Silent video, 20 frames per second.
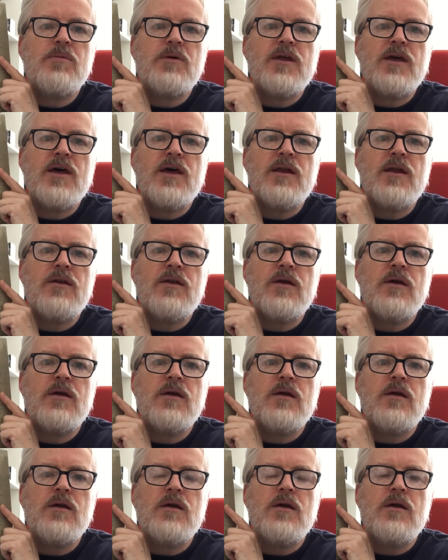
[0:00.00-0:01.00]
Canada
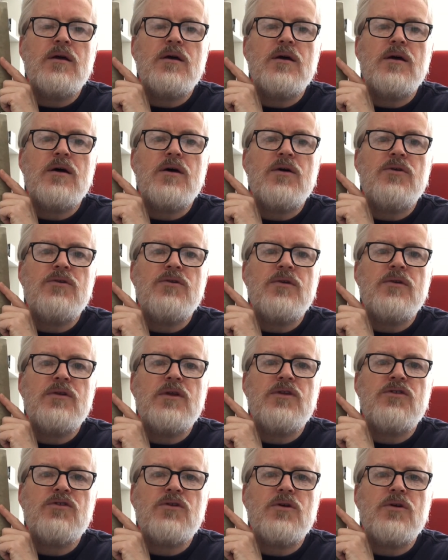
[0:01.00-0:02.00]
on
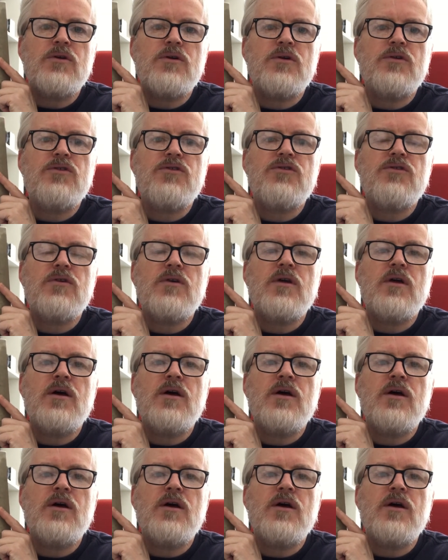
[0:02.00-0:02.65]
Discogs,